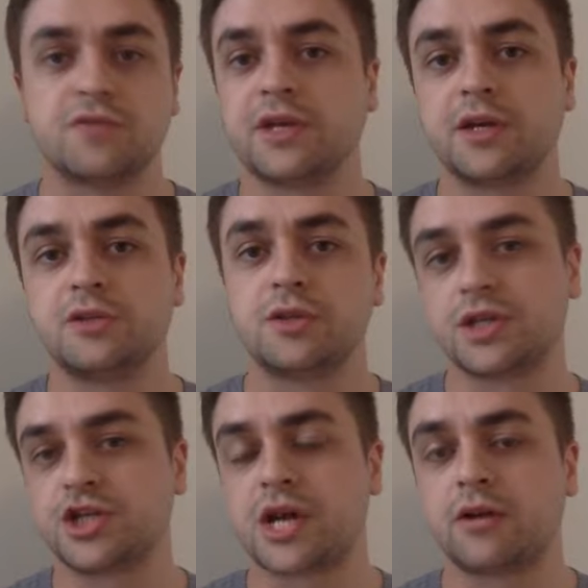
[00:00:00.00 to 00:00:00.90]
video to
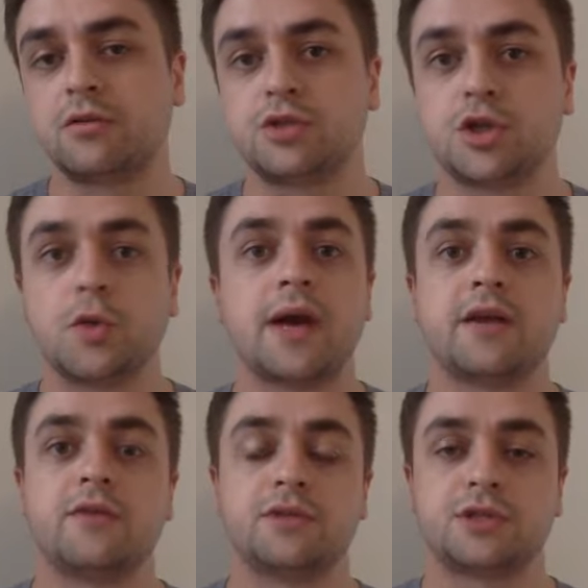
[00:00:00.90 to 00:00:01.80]
this channel, do
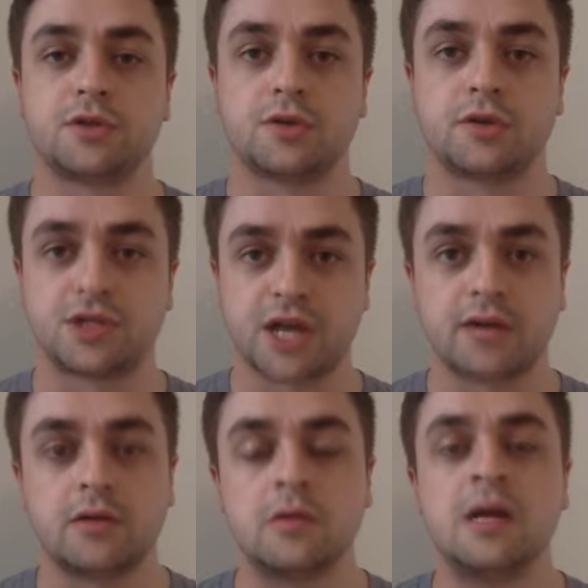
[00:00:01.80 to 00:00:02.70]
head over to the
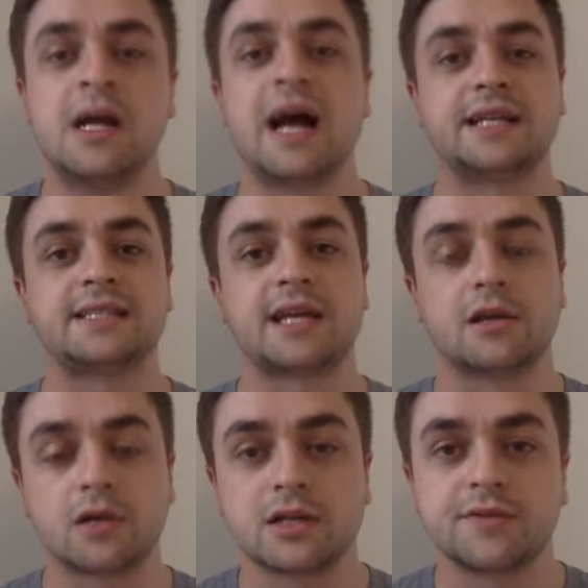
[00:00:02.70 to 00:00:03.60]
channel and take
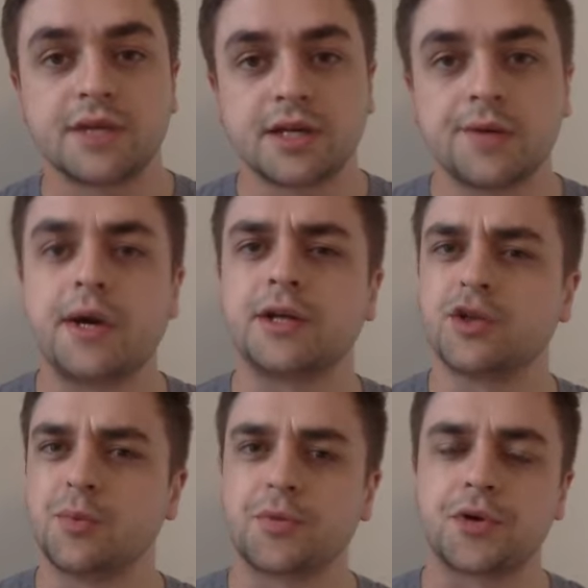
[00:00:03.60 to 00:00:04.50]
a look at the video. I
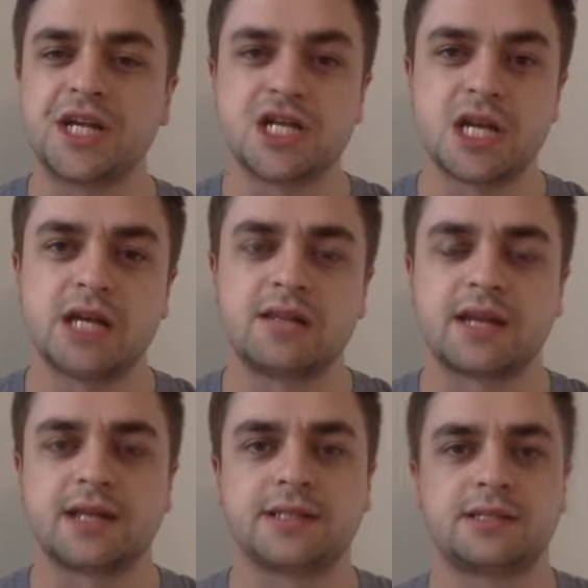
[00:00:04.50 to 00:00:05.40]
do appreciate
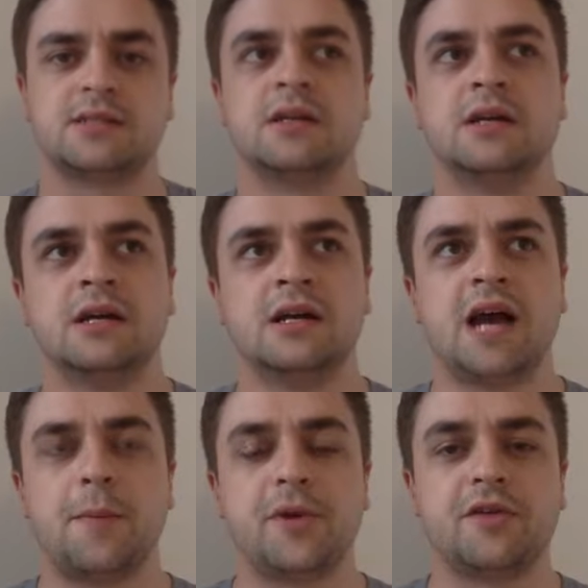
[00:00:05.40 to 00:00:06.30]
that it's
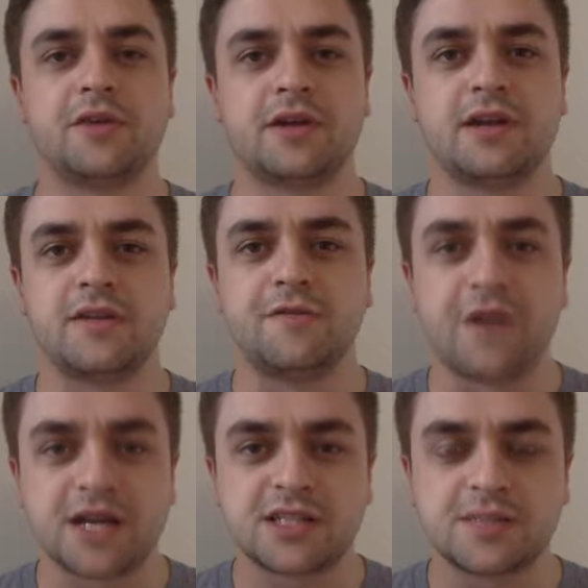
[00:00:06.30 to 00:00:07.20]
a bit of an
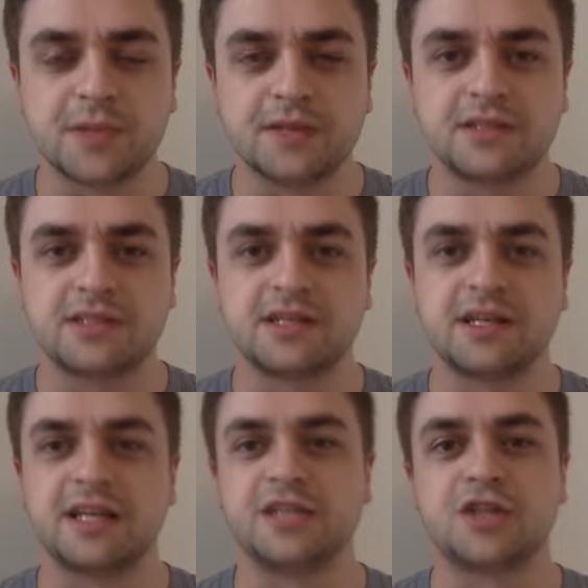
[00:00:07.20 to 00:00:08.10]
investment
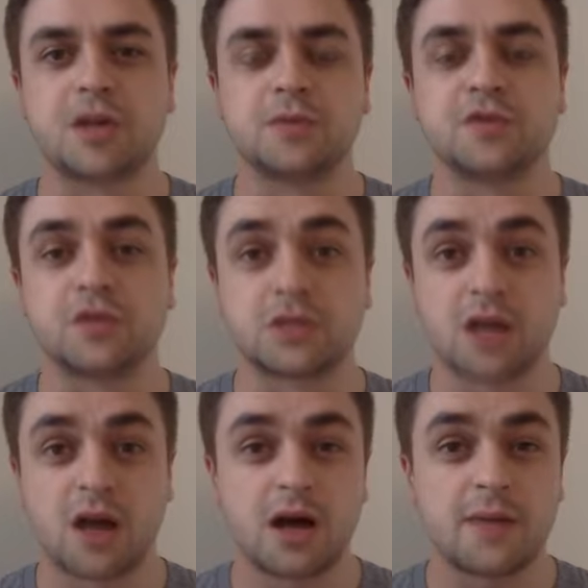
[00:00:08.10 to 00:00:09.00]
in terms of your
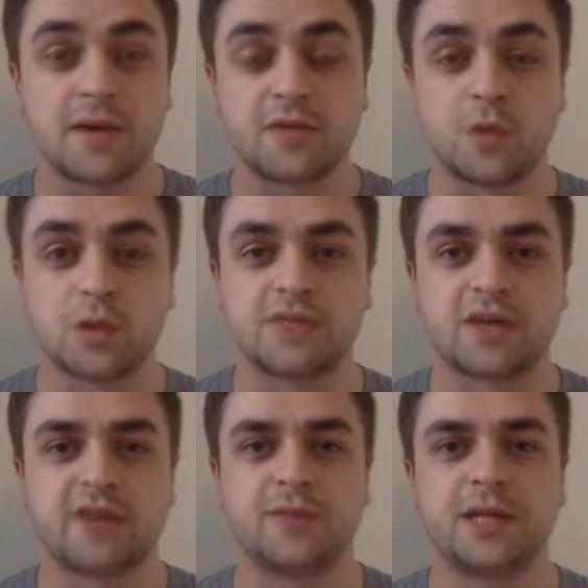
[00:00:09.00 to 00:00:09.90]
time at
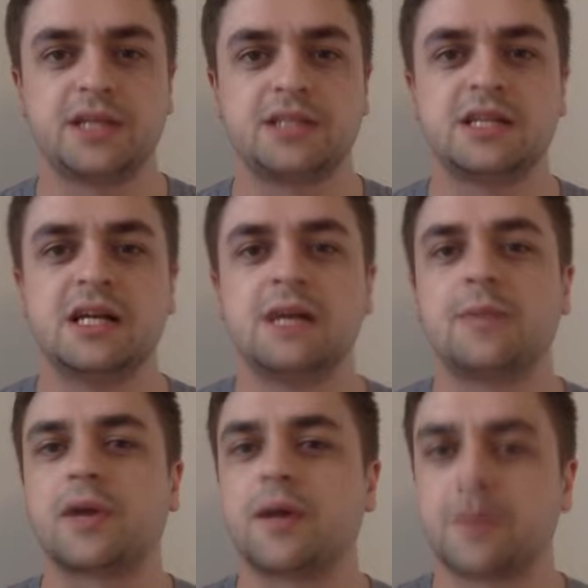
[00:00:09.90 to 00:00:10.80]
45 minutes,
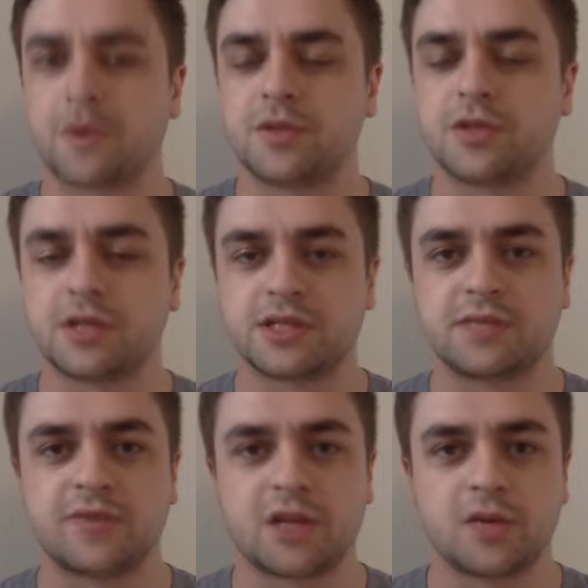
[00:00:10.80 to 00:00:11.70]
but I promise you there's
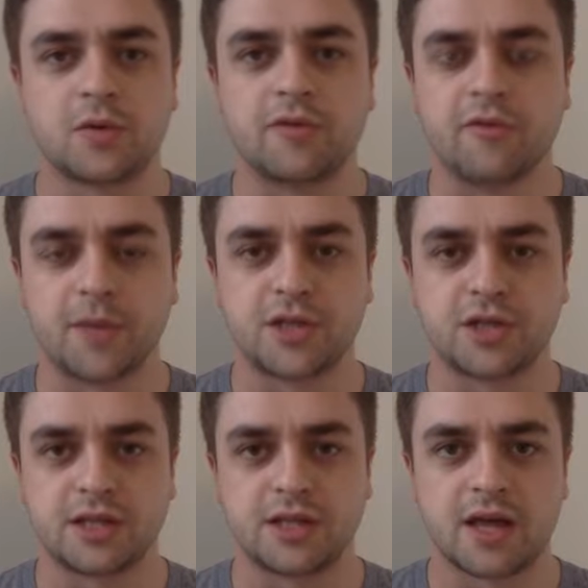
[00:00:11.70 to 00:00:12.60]
some valuable
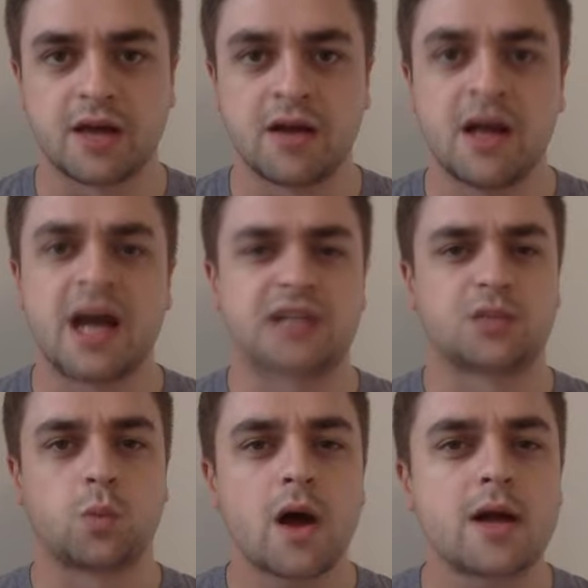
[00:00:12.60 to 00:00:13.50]
information in there as
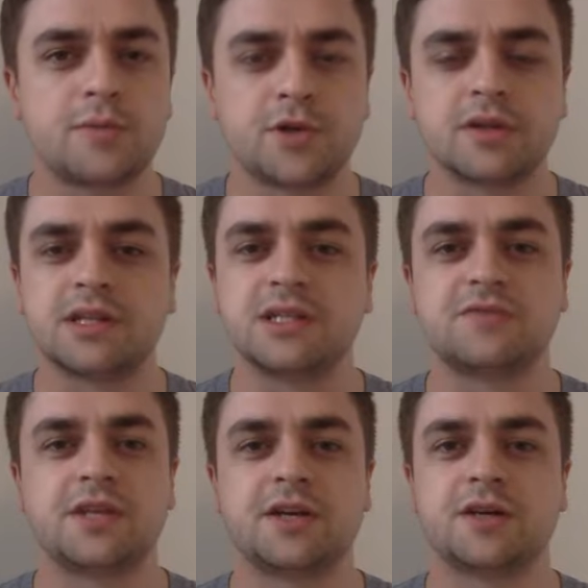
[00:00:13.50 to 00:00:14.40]
to why I'm doing
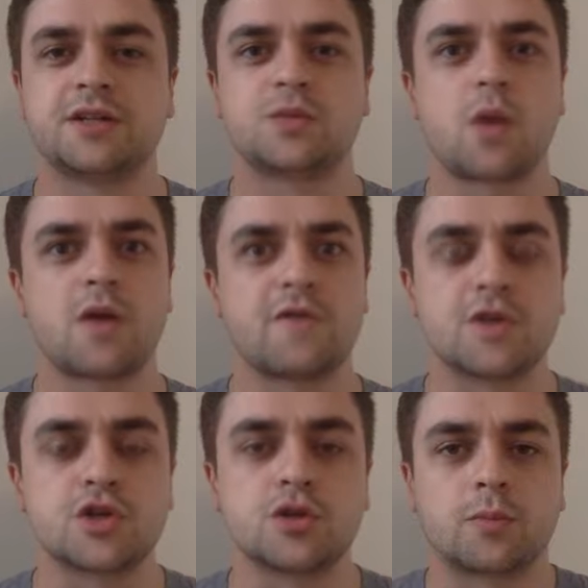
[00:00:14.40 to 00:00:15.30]
these videos, why
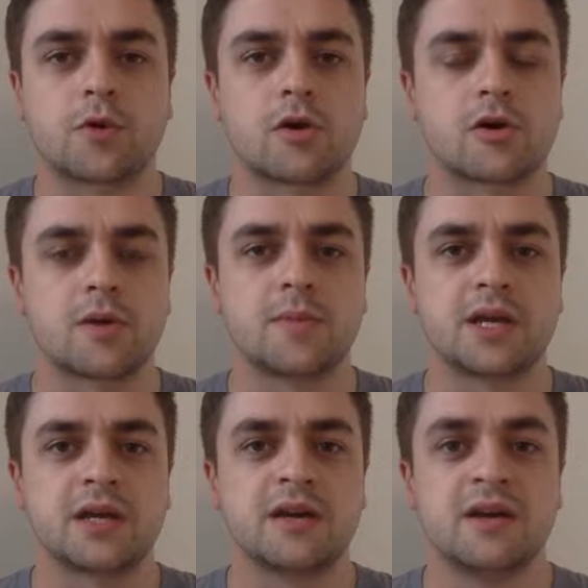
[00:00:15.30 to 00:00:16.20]
functional
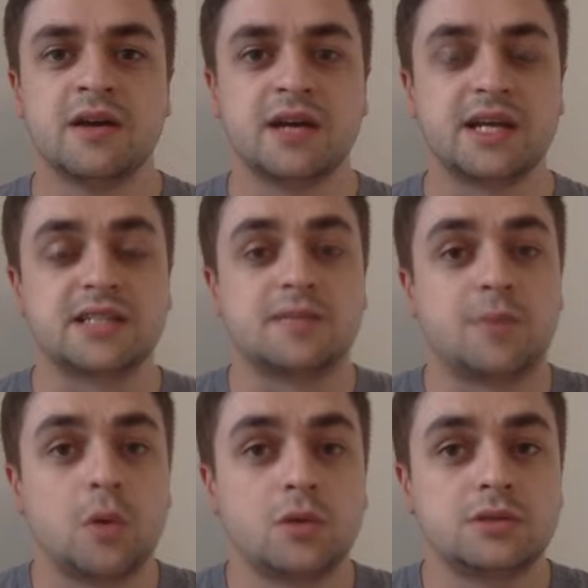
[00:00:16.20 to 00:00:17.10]
programming is
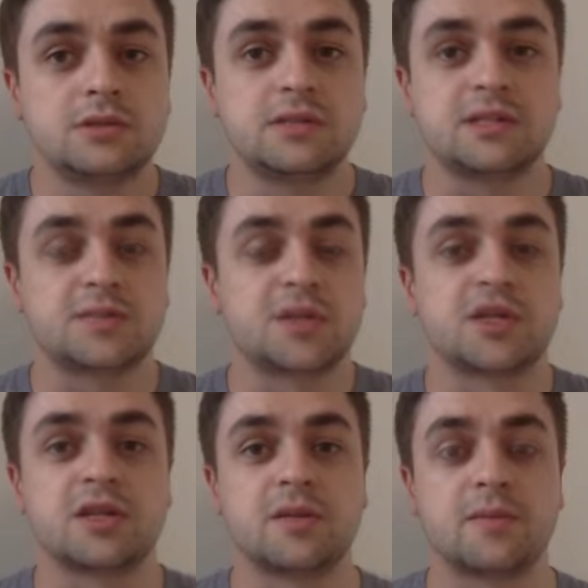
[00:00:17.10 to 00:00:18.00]
important,
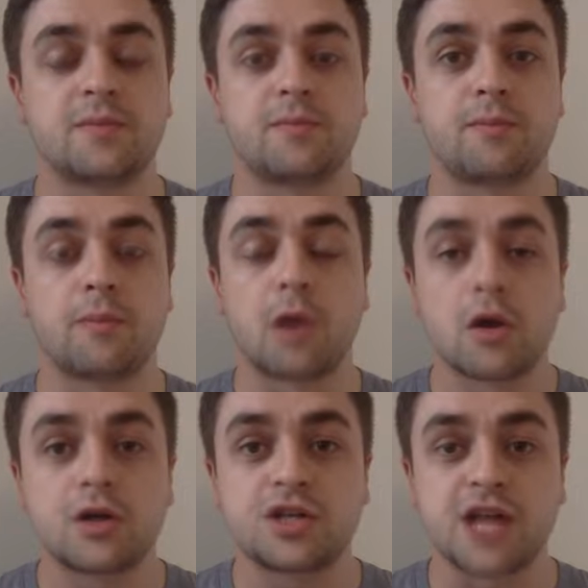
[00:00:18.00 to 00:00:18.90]
especially in the
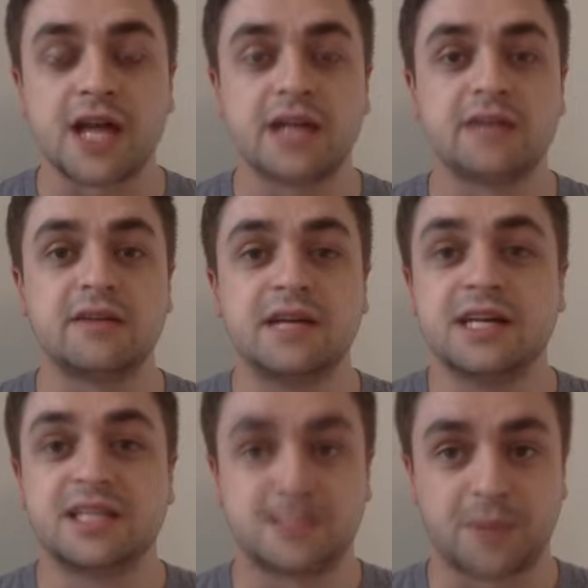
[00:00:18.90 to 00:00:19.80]
blockchain
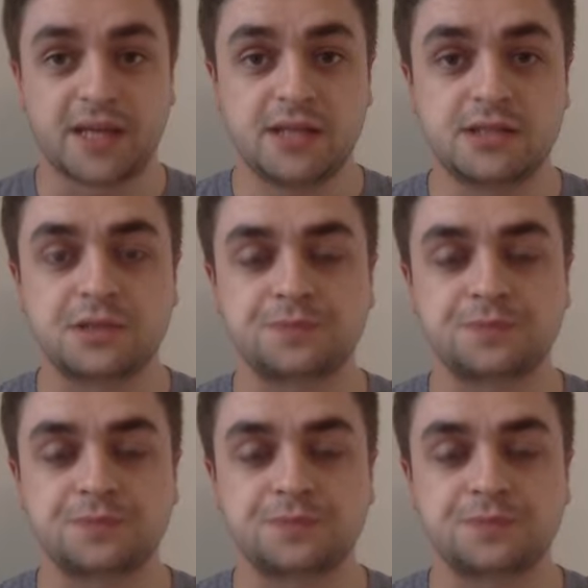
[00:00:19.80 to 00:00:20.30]
space,